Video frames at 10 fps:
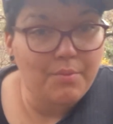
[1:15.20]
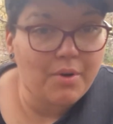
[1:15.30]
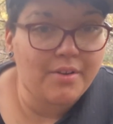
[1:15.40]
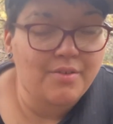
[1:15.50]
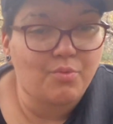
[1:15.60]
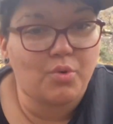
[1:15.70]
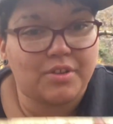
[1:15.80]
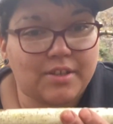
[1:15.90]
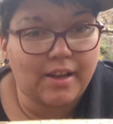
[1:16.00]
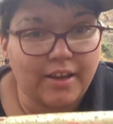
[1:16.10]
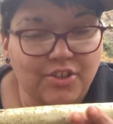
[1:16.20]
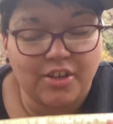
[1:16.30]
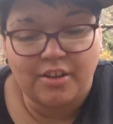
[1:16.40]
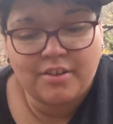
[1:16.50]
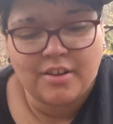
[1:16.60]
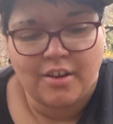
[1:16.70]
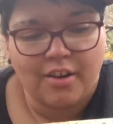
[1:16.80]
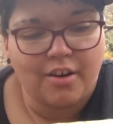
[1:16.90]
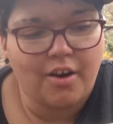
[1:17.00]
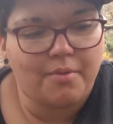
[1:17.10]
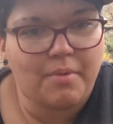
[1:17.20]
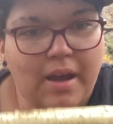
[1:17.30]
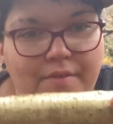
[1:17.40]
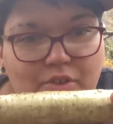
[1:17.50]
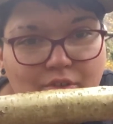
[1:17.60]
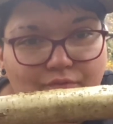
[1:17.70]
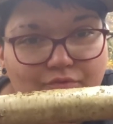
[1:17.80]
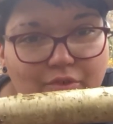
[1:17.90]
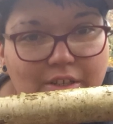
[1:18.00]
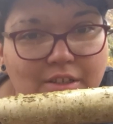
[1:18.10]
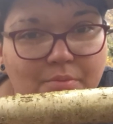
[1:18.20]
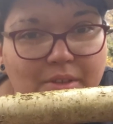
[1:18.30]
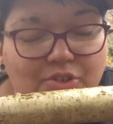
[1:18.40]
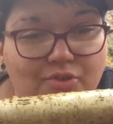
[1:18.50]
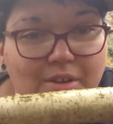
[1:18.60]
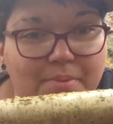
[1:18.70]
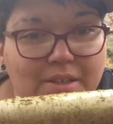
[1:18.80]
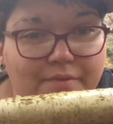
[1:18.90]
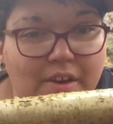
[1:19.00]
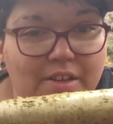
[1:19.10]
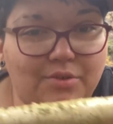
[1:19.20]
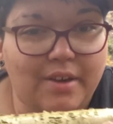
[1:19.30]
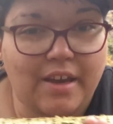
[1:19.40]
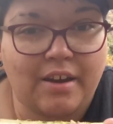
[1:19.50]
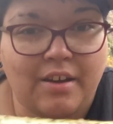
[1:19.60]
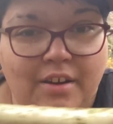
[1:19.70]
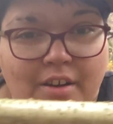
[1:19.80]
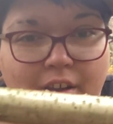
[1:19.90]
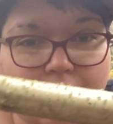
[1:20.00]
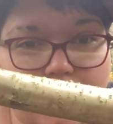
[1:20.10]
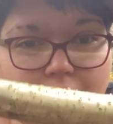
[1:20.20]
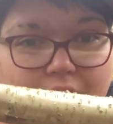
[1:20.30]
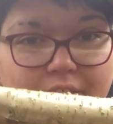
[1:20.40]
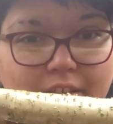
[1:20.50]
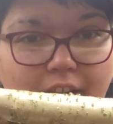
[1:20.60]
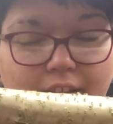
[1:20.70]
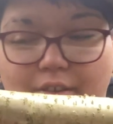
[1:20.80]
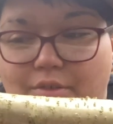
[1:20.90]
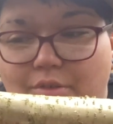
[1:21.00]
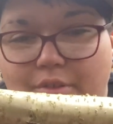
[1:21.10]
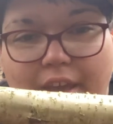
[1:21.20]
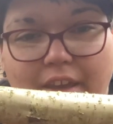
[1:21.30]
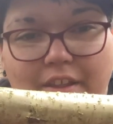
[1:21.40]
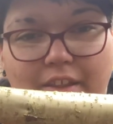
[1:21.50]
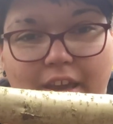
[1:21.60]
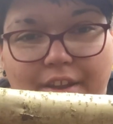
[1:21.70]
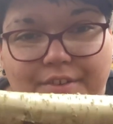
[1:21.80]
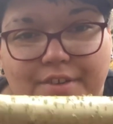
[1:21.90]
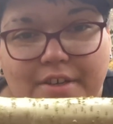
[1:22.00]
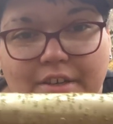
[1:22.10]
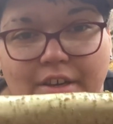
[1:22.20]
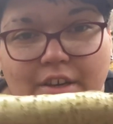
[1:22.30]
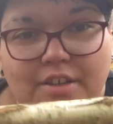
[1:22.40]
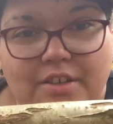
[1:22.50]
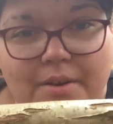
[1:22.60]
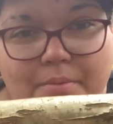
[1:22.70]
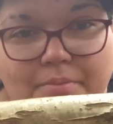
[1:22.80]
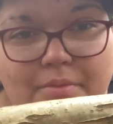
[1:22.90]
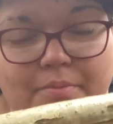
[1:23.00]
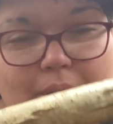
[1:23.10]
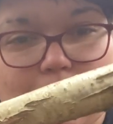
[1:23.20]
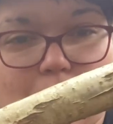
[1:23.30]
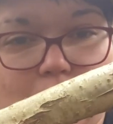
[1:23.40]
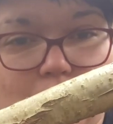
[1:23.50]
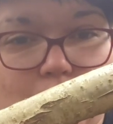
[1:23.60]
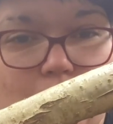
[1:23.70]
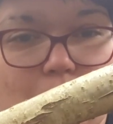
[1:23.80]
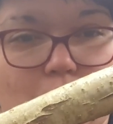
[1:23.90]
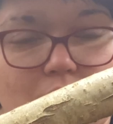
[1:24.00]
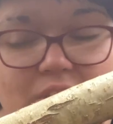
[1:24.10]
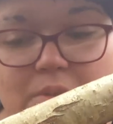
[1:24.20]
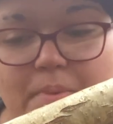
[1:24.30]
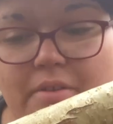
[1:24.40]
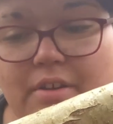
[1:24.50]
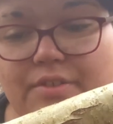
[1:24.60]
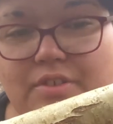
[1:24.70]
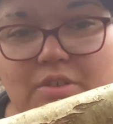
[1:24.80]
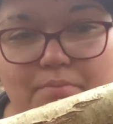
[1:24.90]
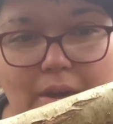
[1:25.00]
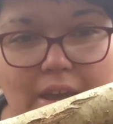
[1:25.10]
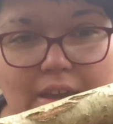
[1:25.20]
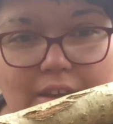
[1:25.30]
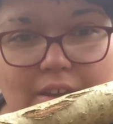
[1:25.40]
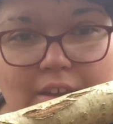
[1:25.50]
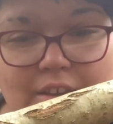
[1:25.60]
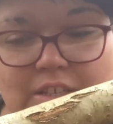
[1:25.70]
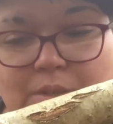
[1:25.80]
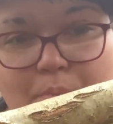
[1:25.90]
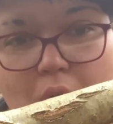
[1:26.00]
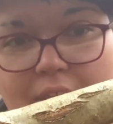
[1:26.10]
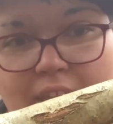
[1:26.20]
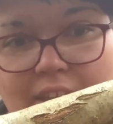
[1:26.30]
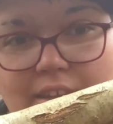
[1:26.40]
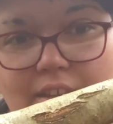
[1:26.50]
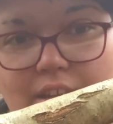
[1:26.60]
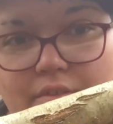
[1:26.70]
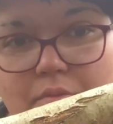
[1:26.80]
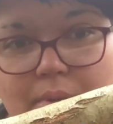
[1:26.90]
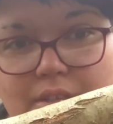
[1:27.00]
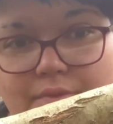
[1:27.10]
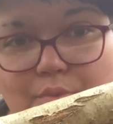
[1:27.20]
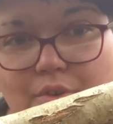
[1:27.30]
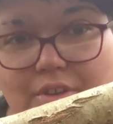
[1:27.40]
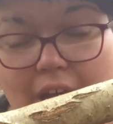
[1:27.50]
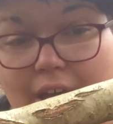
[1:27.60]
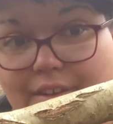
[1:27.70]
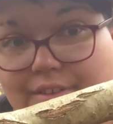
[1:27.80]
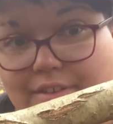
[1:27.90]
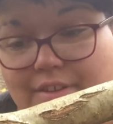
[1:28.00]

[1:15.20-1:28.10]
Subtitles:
one, wood selection. I have a reasonably straight piece of hazel here. There is a little kink at the end. Some people who are more experienced may spot a kink in the end of a piece of wood and